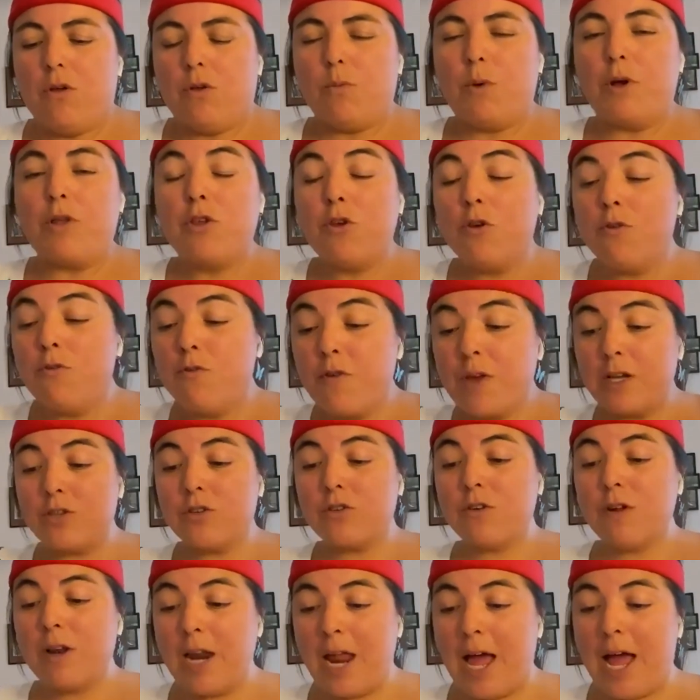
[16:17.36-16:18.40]
when you
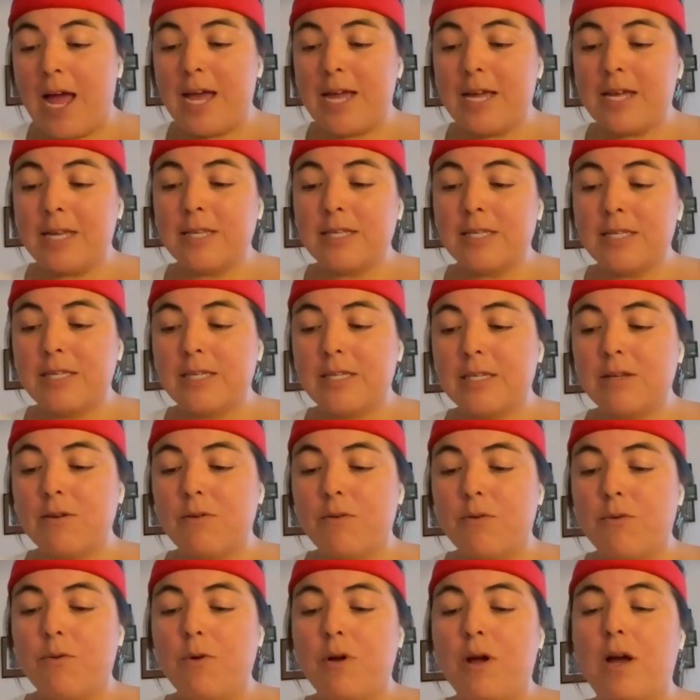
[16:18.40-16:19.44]
visualize
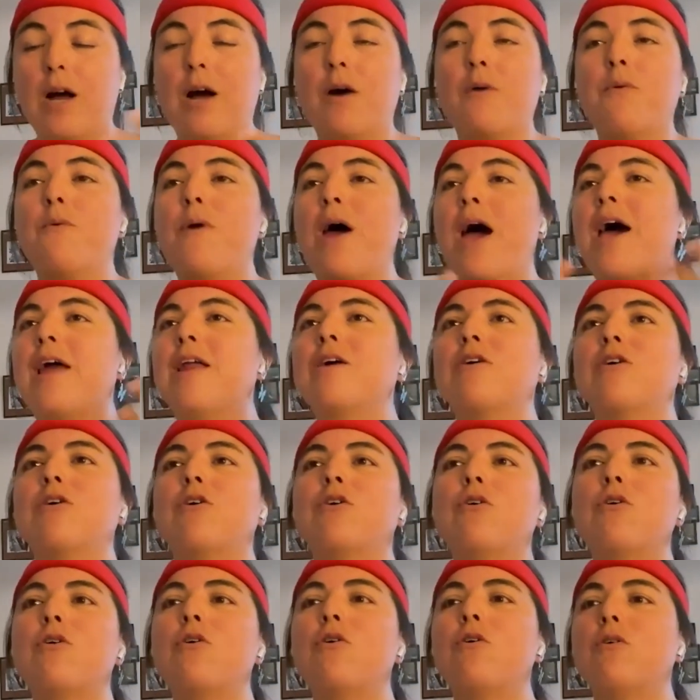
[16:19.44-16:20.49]
a
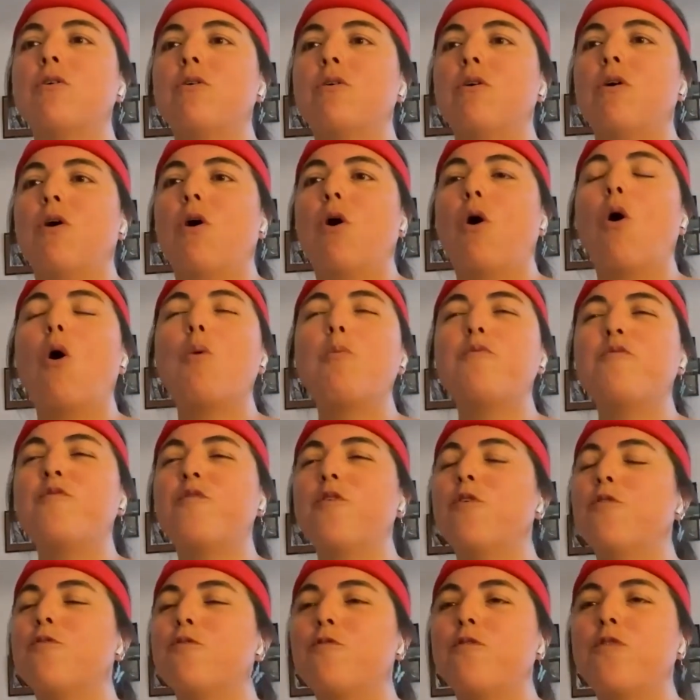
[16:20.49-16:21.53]
radical,
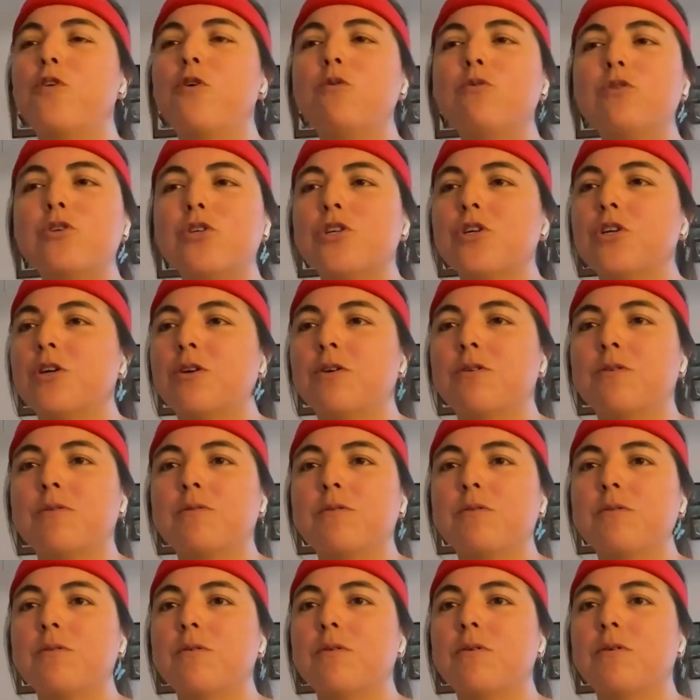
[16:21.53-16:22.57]
hopeful future,
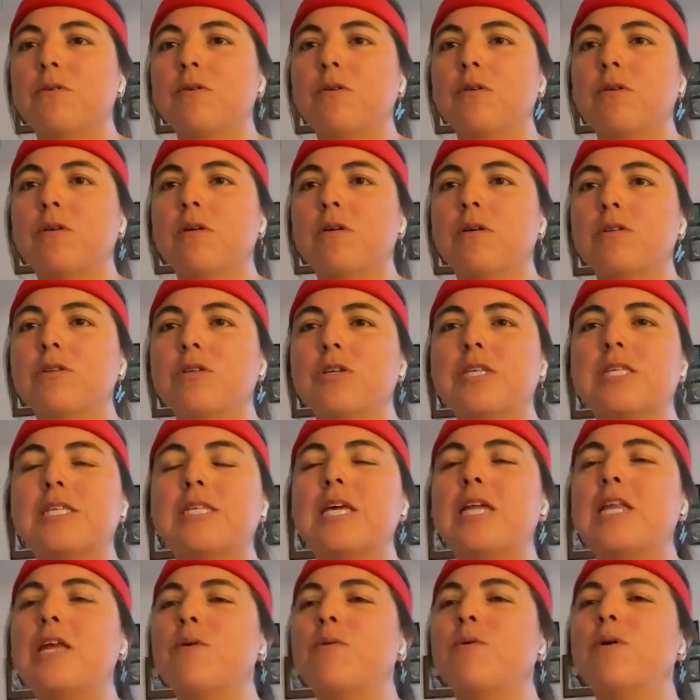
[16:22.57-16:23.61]
just
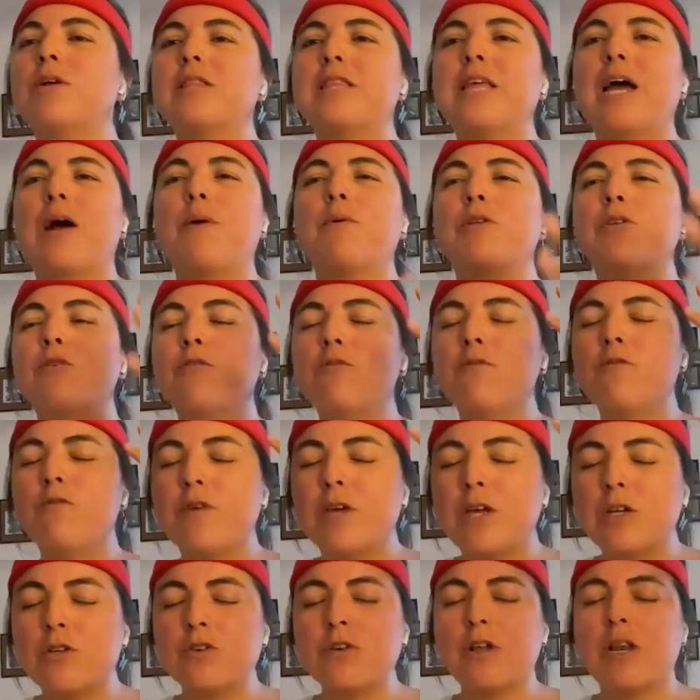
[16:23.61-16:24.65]
sitting with that, when you
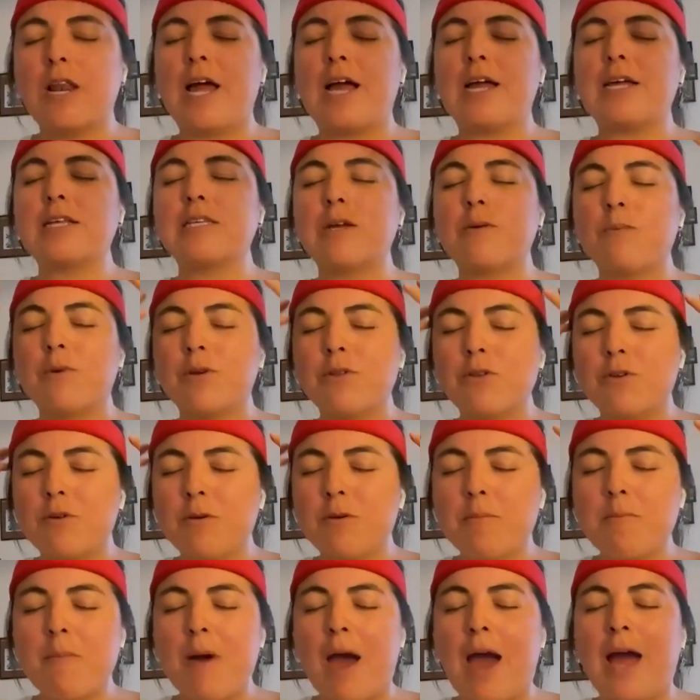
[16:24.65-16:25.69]
visualize and when you
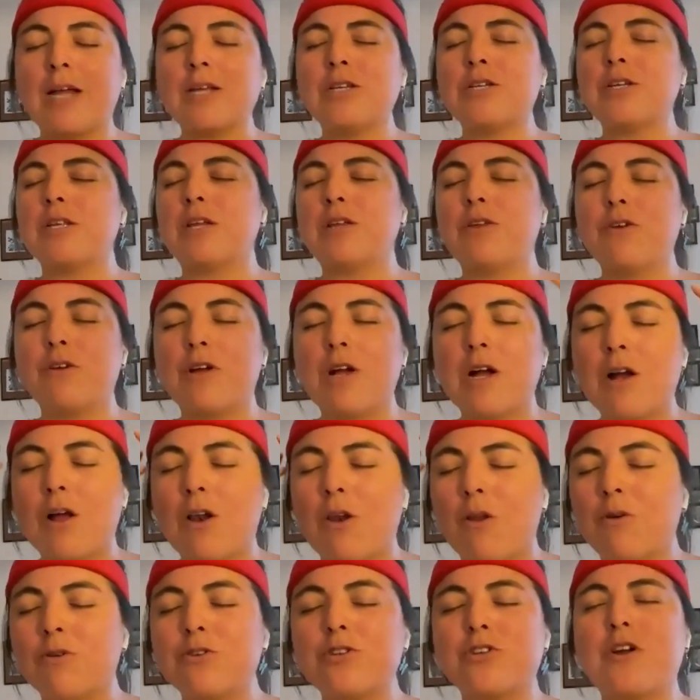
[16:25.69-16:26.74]
imagine, and you can
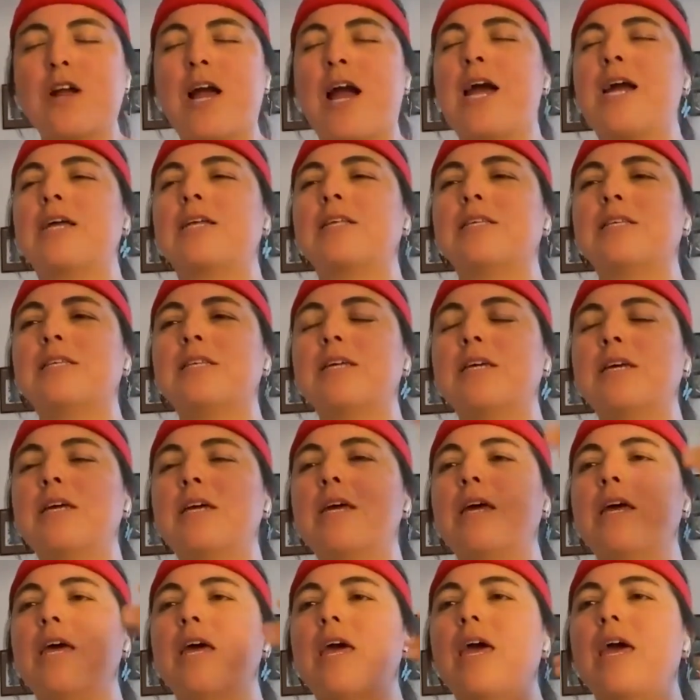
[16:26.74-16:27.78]
close your eyes
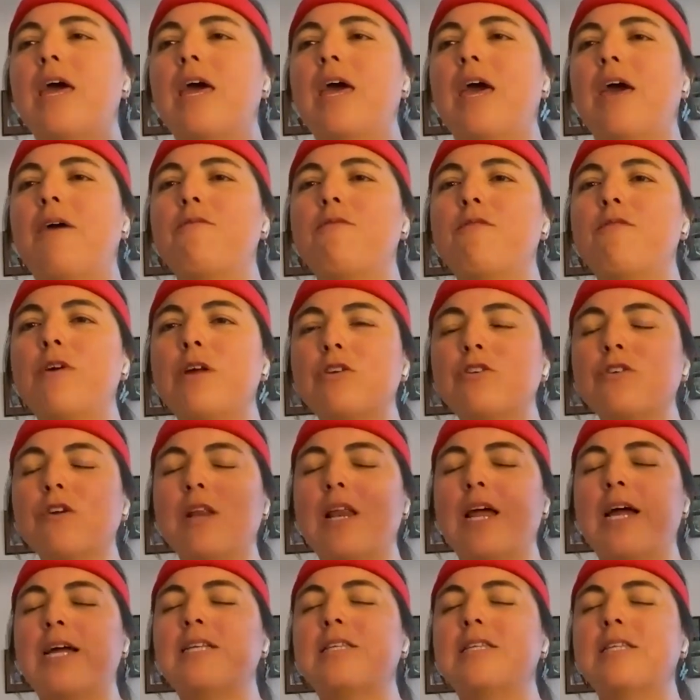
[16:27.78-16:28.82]
and
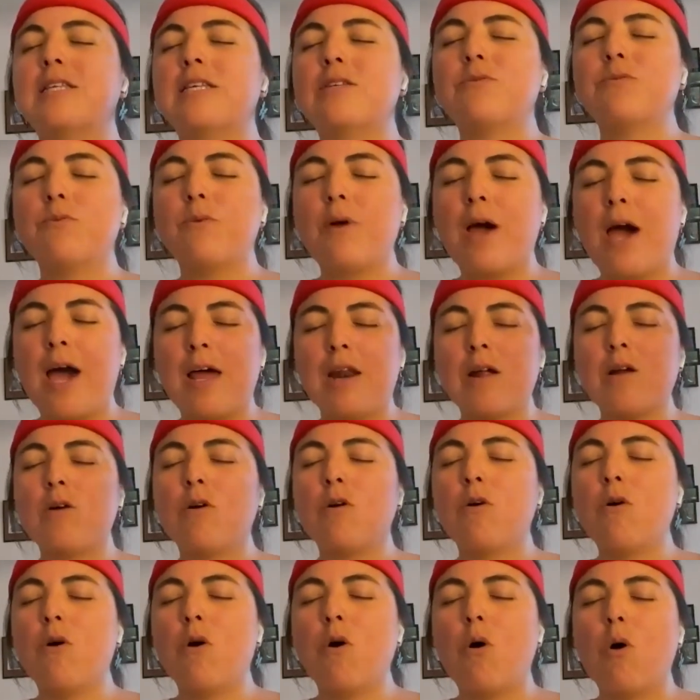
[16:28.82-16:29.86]
visualize this
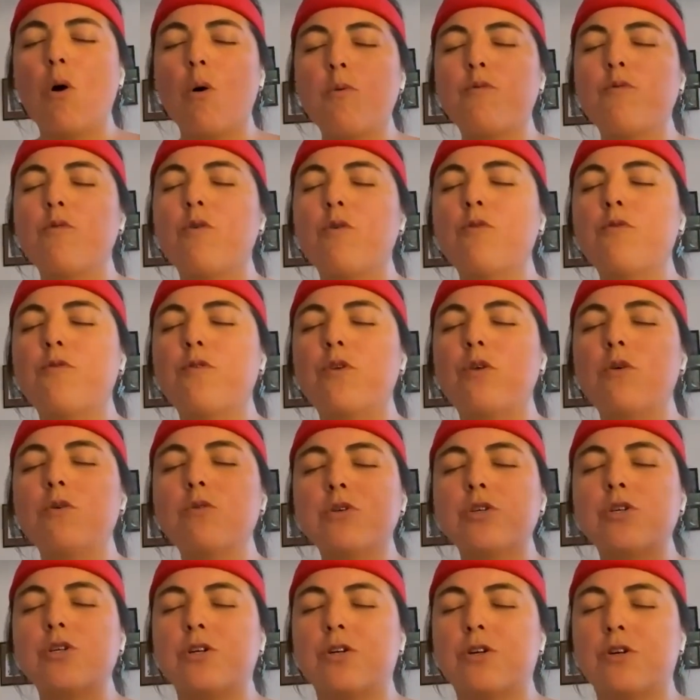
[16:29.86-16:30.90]
radical, hopeful
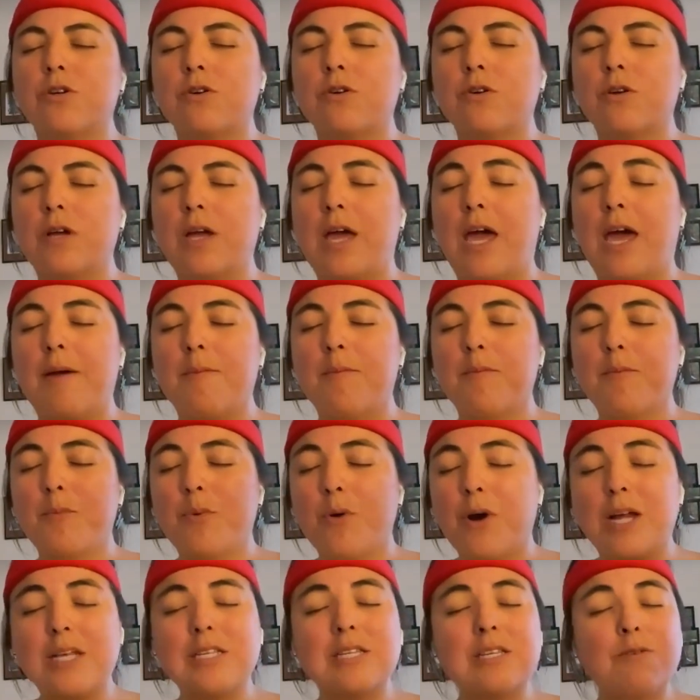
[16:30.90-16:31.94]
future,
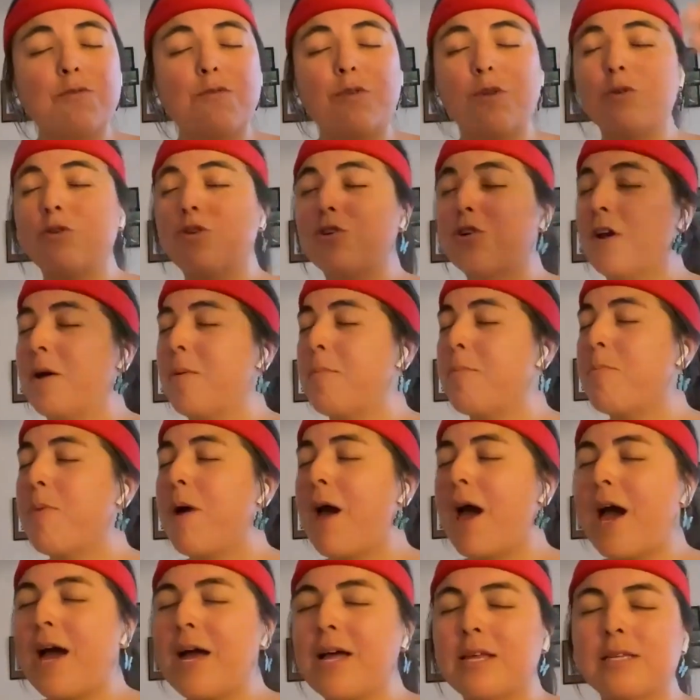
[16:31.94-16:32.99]
present, future, and
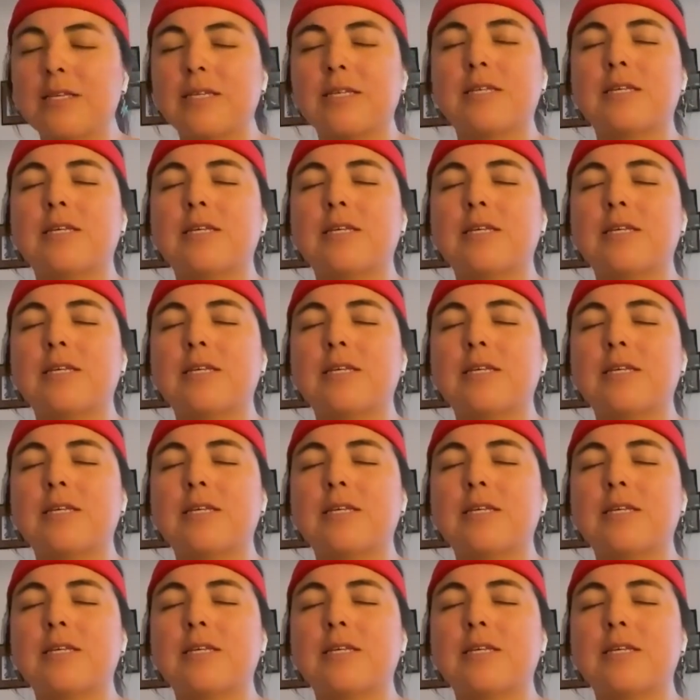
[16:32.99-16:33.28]
past.